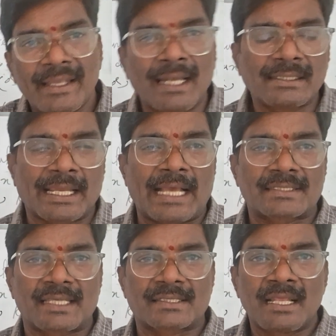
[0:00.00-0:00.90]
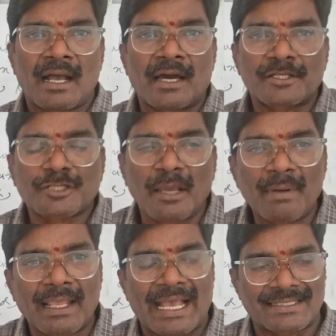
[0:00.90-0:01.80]
inert gases or
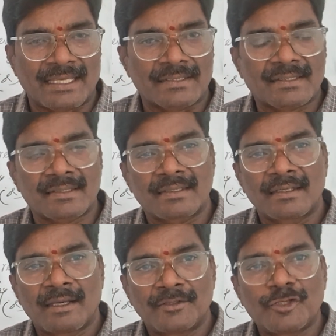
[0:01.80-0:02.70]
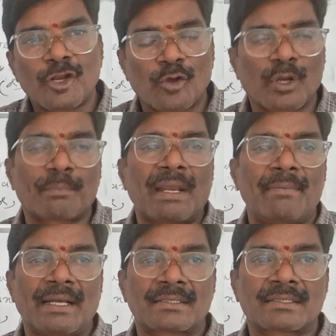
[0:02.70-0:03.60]
stable gases, zero group
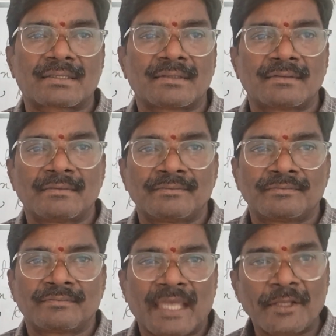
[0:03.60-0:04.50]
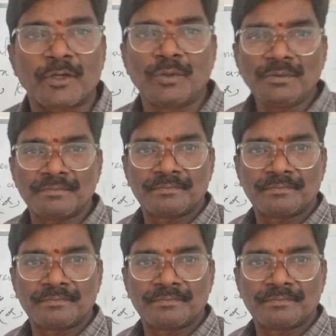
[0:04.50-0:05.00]
elements. Thank you.